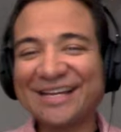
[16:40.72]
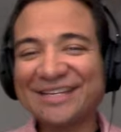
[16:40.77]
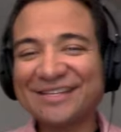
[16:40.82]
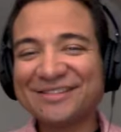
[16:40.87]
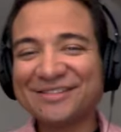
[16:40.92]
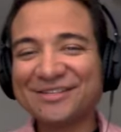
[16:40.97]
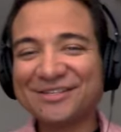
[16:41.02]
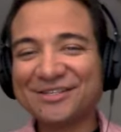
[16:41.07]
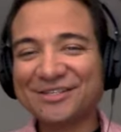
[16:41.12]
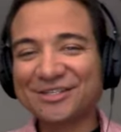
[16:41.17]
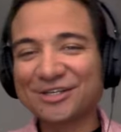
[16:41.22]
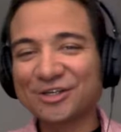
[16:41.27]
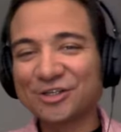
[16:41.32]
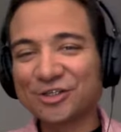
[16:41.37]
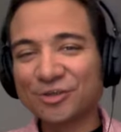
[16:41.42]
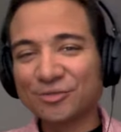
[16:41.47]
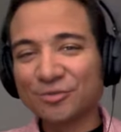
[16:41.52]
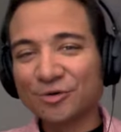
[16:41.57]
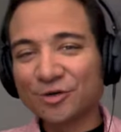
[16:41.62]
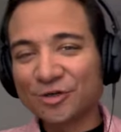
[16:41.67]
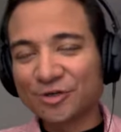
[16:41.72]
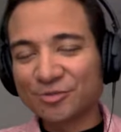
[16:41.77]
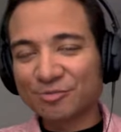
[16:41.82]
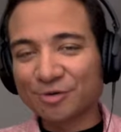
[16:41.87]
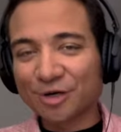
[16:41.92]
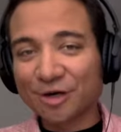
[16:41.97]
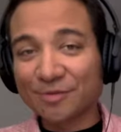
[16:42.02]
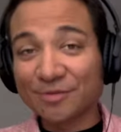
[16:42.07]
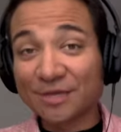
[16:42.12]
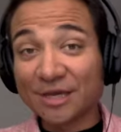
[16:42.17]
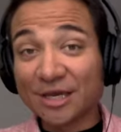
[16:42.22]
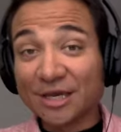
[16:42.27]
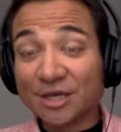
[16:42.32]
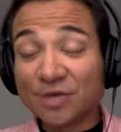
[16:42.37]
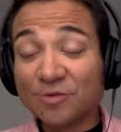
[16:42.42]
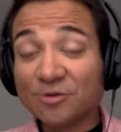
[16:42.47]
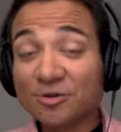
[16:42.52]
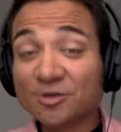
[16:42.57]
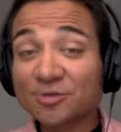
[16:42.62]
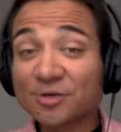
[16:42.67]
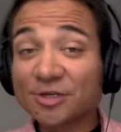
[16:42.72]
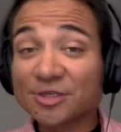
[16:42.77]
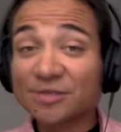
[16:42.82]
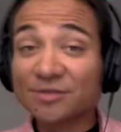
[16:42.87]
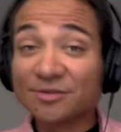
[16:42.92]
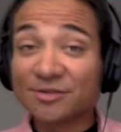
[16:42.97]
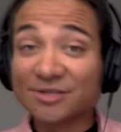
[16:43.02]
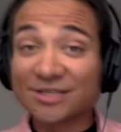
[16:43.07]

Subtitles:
in the discussion board's prompt, you'll be responsible